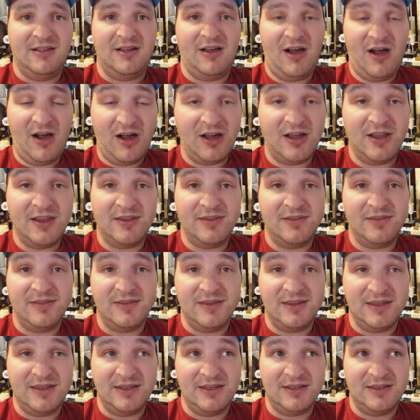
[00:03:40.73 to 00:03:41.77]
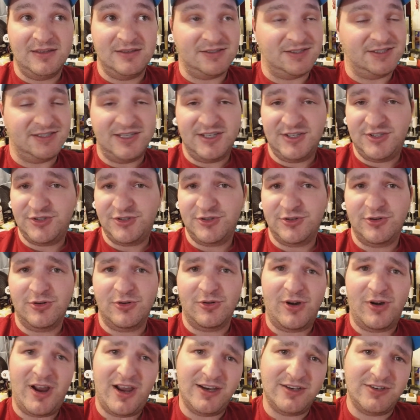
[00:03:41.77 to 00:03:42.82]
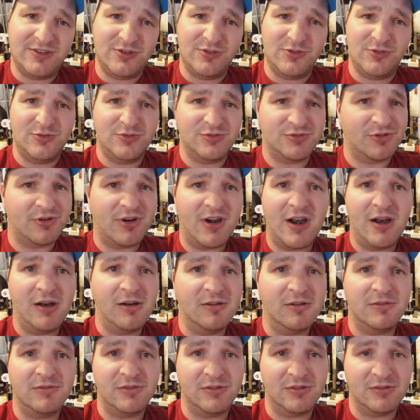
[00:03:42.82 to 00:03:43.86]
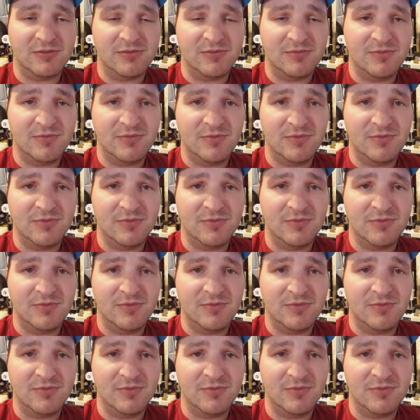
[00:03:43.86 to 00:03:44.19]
the Stitcher or iTunes or however